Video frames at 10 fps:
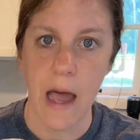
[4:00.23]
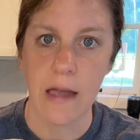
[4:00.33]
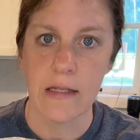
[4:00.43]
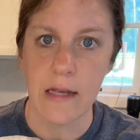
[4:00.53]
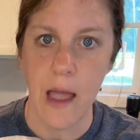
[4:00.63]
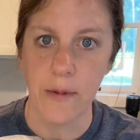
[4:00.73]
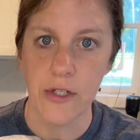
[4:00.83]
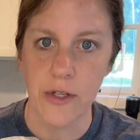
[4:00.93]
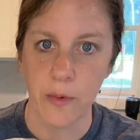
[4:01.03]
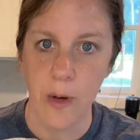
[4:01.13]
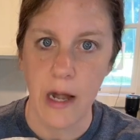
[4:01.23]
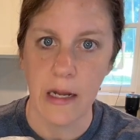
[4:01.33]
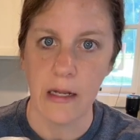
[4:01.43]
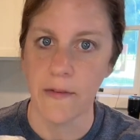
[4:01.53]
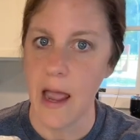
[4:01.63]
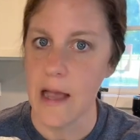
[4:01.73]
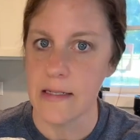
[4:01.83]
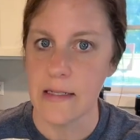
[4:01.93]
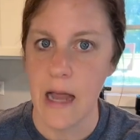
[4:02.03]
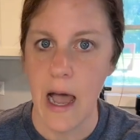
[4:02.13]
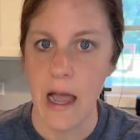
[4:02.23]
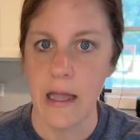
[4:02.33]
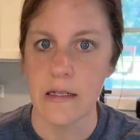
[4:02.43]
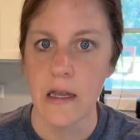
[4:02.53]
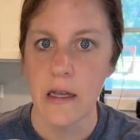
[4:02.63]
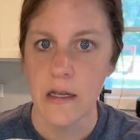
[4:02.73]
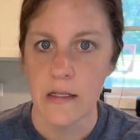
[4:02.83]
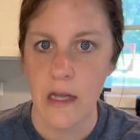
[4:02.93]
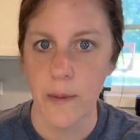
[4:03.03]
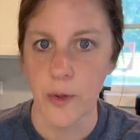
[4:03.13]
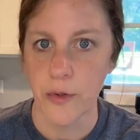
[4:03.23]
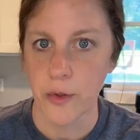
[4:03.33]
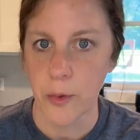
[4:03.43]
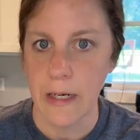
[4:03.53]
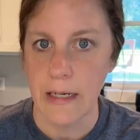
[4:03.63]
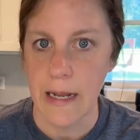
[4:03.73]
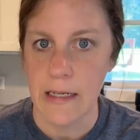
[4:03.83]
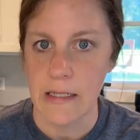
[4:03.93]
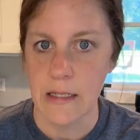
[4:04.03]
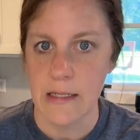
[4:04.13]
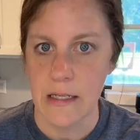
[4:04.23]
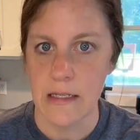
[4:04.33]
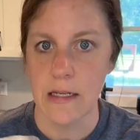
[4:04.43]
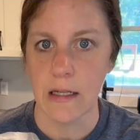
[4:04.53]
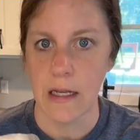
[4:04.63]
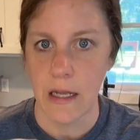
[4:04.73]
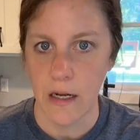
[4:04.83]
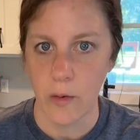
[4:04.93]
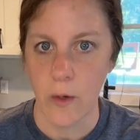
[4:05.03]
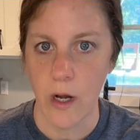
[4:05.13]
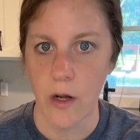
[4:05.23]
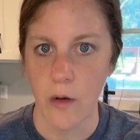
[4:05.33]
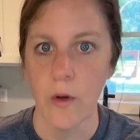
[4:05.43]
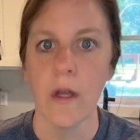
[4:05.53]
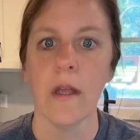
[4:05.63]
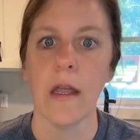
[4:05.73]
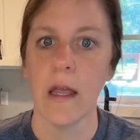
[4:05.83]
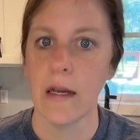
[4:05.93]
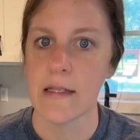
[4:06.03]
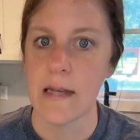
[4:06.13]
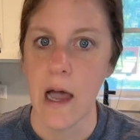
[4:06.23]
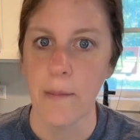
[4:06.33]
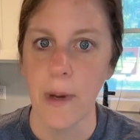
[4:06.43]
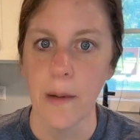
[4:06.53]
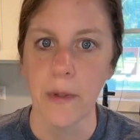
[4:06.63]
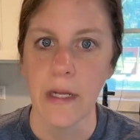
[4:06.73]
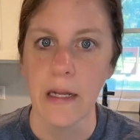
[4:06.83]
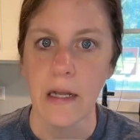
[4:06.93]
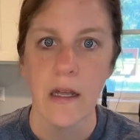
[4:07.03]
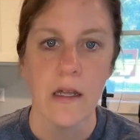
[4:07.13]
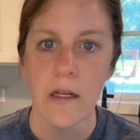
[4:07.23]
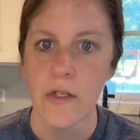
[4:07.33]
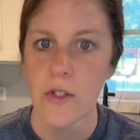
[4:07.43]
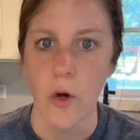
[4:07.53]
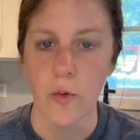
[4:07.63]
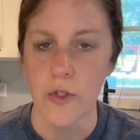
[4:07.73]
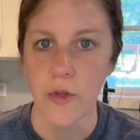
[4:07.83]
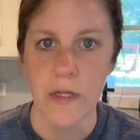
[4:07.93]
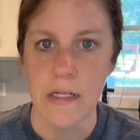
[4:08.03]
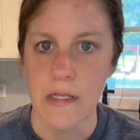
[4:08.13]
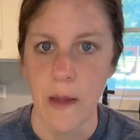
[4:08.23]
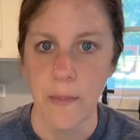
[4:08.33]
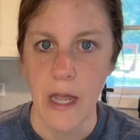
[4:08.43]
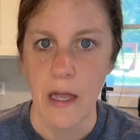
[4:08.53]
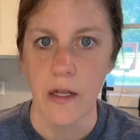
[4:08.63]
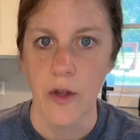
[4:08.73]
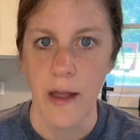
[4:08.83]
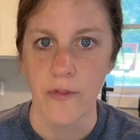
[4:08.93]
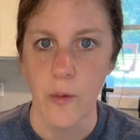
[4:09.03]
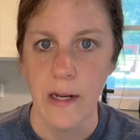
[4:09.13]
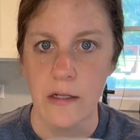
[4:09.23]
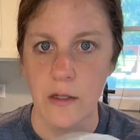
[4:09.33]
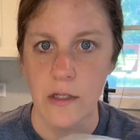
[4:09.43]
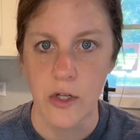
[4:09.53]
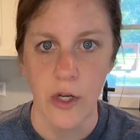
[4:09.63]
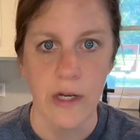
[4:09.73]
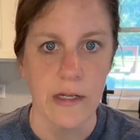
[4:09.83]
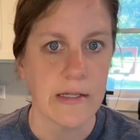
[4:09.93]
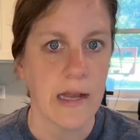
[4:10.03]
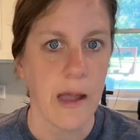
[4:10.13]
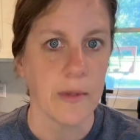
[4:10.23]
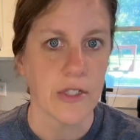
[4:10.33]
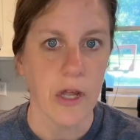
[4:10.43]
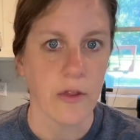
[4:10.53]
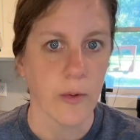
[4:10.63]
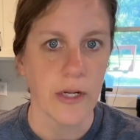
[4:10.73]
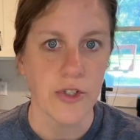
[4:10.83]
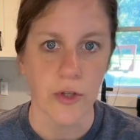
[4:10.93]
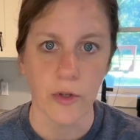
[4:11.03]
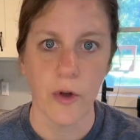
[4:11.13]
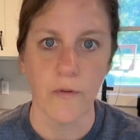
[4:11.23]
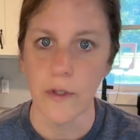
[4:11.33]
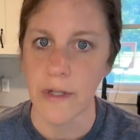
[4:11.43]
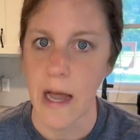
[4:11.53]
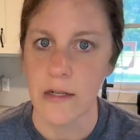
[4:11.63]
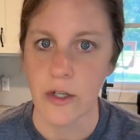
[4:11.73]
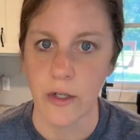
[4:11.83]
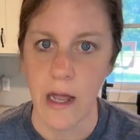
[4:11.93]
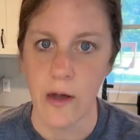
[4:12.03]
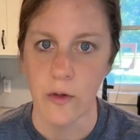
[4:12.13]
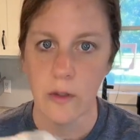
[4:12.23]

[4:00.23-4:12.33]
established and ready, it has not doubled 3 days consistently in a row and it's not bubbly, don't do this step yet. You have to wait till it's good and established. Otherwise your loaf will not turn out.